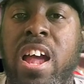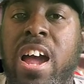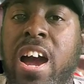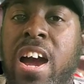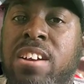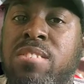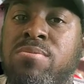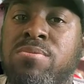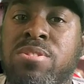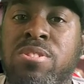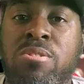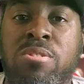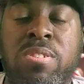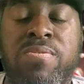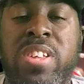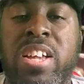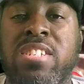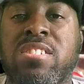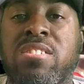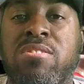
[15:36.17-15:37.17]
I don't know
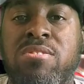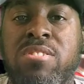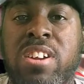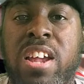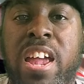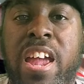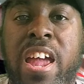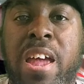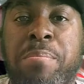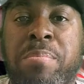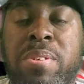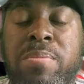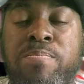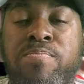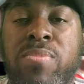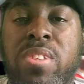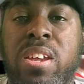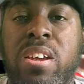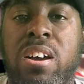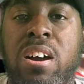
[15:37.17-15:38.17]
if that's going to happen
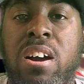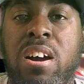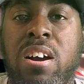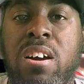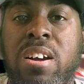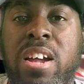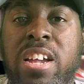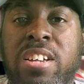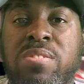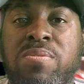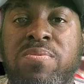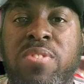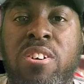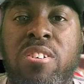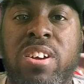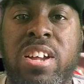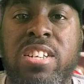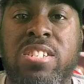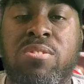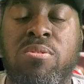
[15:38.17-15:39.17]
uh, as
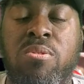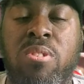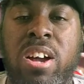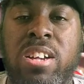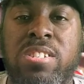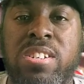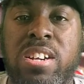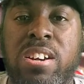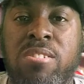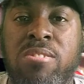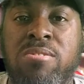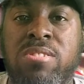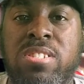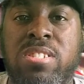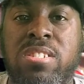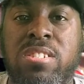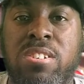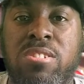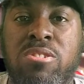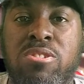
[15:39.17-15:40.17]
far as Quadree
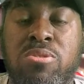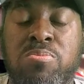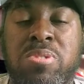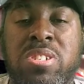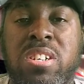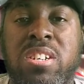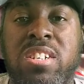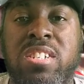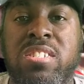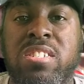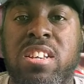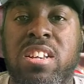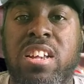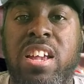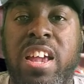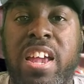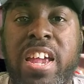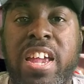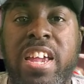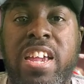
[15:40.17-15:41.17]
Ollison goes, because,
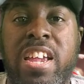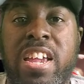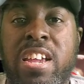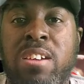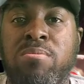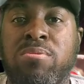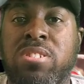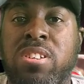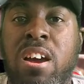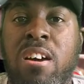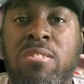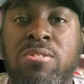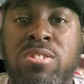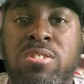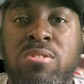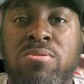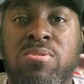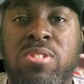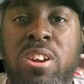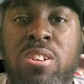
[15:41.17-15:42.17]
hey, it was
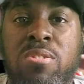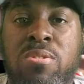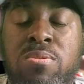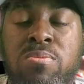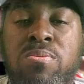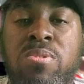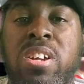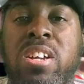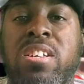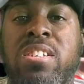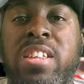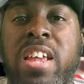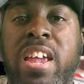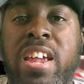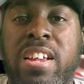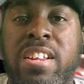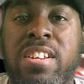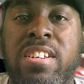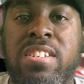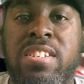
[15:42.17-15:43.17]
also known
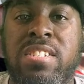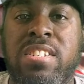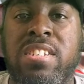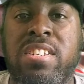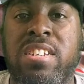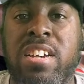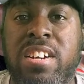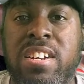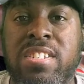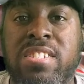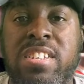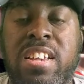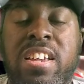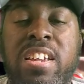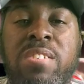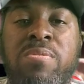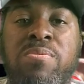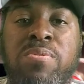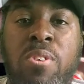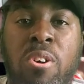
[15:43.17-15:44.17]
that
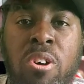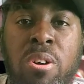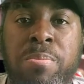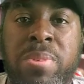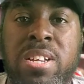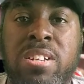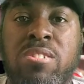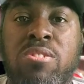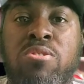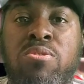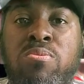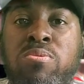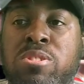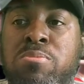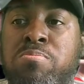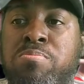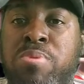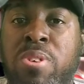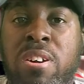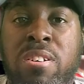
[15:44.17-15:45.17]
Deontay Foreman, who was
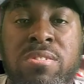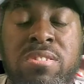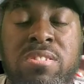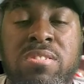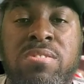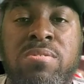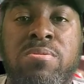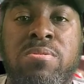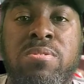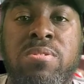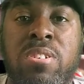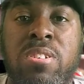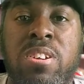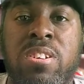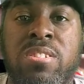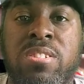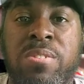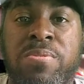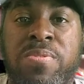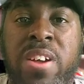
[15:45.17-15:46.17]
brought to
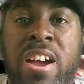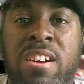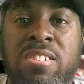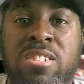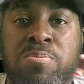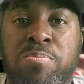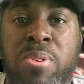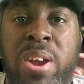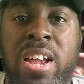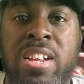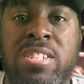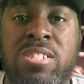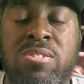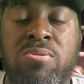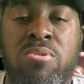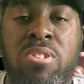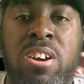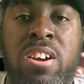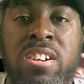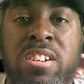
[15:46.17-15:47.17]
the Falcons practice
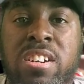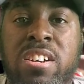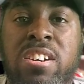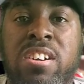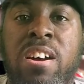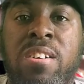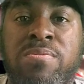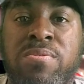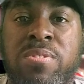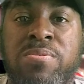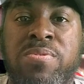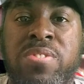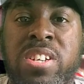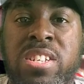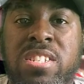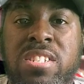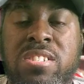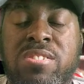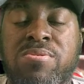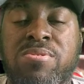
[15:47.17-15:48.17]
squad, cut off the
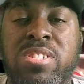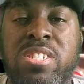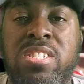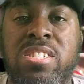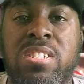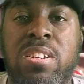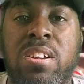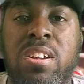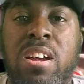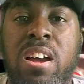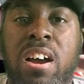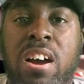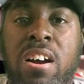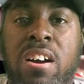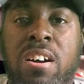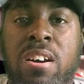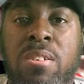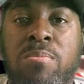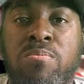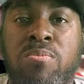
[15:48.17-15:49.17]
fifty-three,
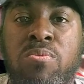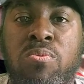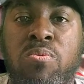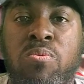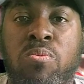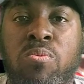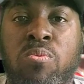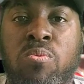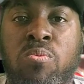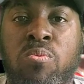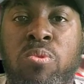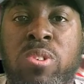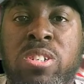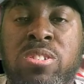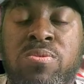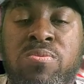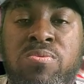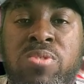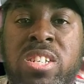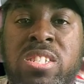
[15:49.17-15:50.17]
um,
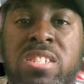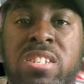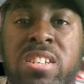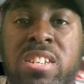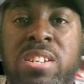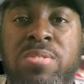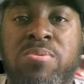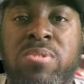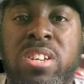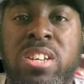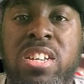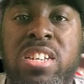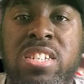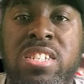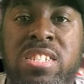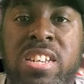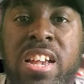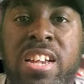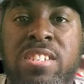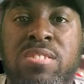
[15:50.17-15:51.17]
was recently
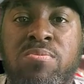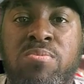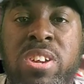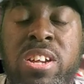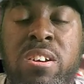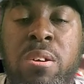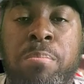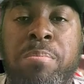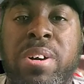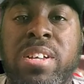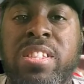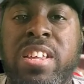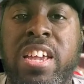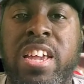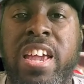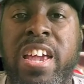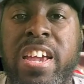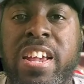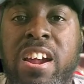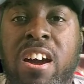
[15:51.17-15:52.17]
released as well. But they
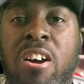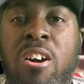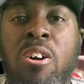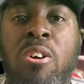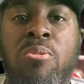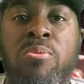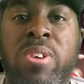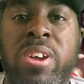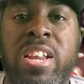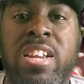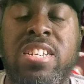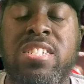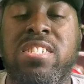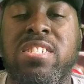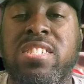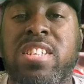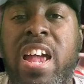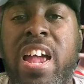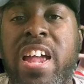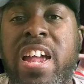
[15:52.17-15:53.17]
had already
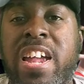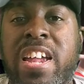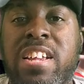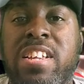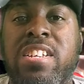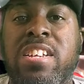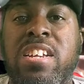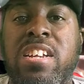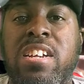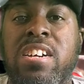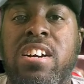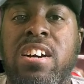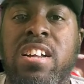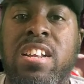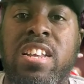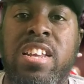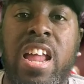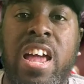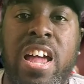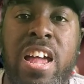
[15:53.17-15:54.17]
signed a
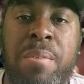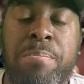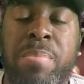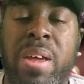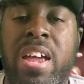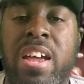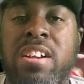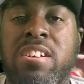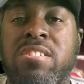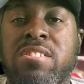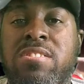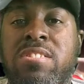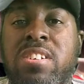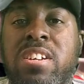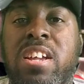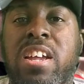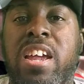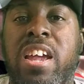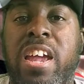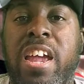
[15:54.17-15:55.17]
linebacker
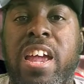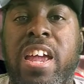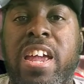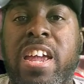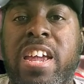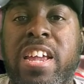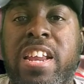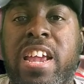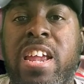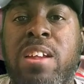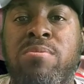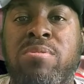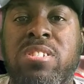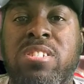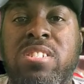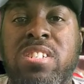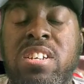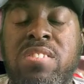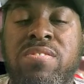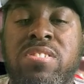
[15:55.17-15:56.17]
and a
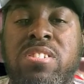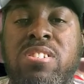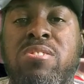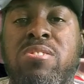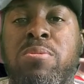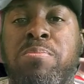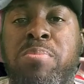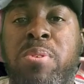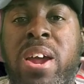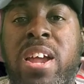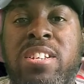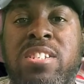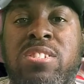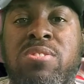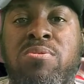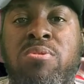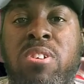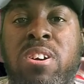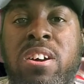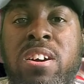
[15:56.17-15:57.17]
receiver to the practice
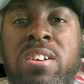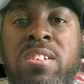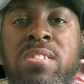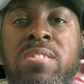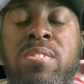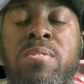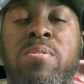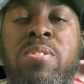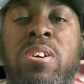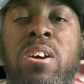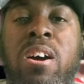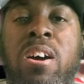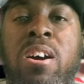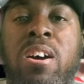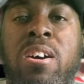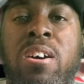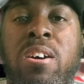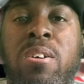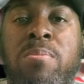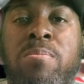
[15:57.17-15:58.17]
squad
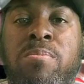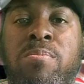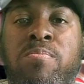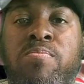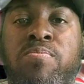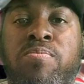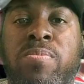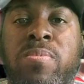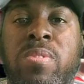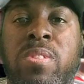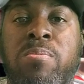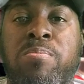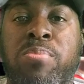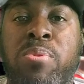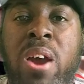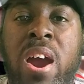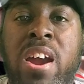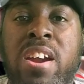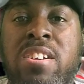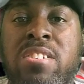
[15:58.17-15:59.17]
um,
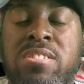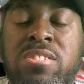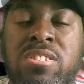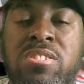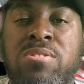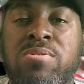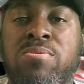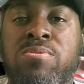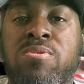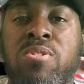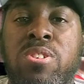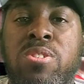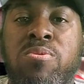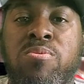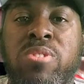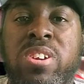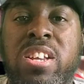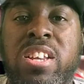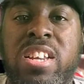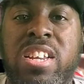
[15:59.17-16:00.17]
prior to
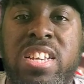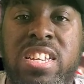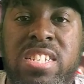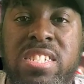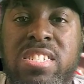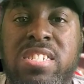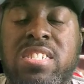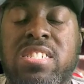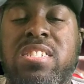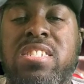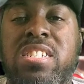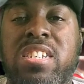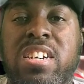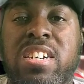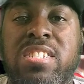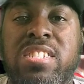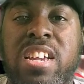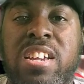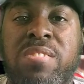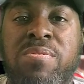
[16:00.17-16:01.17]
releasing
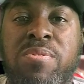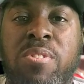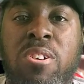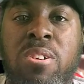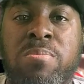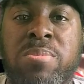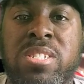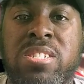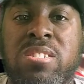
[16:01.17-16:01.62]
Deontay Foreman.